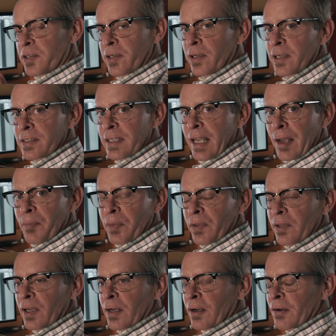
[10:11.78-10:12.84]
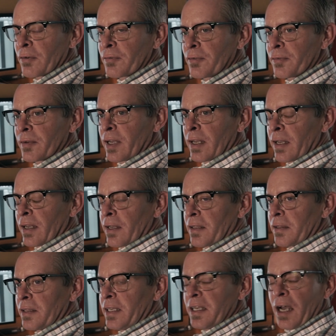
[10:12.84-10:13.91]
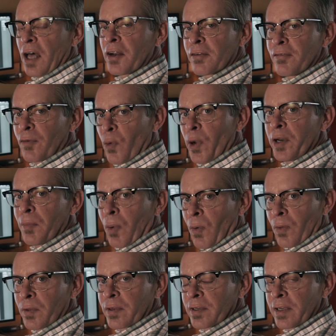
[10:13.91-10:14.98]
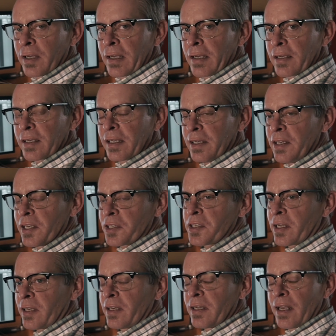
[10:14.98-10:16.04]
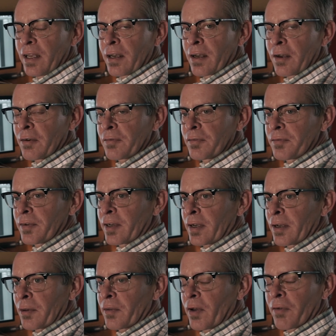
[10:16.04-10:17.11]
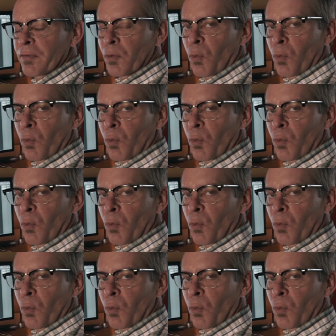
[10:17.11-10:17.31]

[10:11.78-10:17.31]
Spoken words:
good example of the unavoidable condition of the